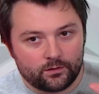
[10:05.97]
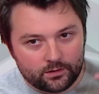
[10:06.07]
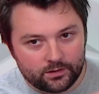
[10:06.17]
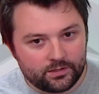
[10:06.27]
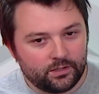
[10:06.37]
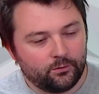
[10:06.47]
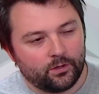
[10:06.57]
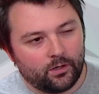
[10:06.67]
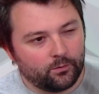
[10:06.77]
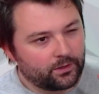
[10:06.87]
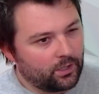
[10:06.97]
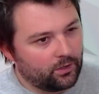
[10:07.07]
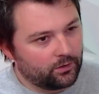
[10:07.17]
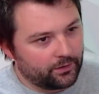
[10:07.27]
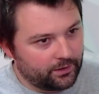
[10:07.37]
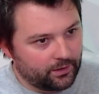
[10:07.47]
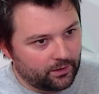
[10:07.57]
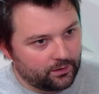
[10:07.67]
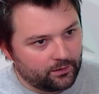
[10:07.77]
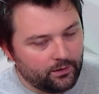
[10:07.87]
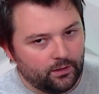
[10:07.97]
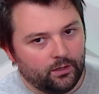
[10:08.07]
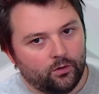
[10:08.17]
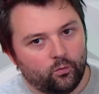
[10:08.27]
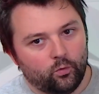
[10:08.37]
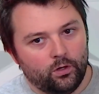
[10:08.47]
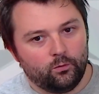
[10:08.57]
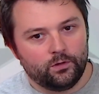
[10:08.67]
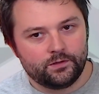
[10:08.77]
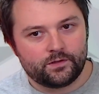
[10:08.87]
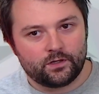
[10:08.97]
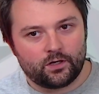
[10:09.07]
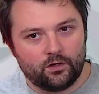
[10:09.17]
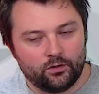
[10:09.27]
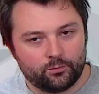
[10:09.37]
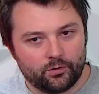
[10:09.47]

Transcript: continuing on with color here. What was the color